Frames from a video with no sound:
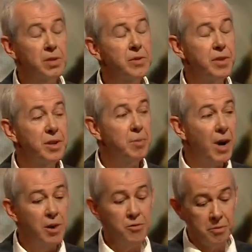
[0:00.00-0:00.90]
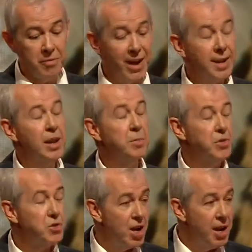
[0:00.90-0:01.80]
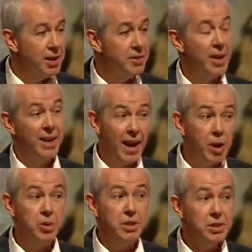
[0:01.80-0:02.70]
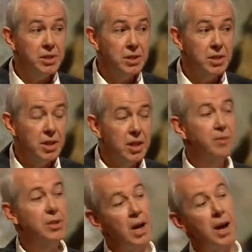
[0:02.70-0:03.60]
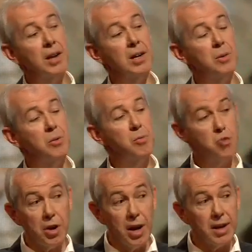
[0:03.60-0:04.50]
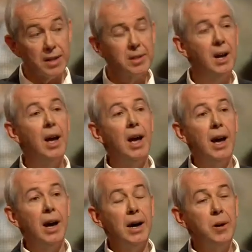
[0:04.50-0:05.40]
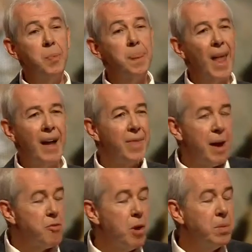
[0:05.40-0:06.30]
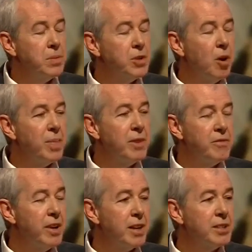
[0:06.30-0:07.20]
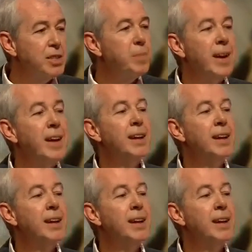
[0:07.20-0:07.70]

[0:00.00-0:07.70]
of the demand from Vietnam and China, their neighbours, for tiger products, and that problem has not been fixed. It's being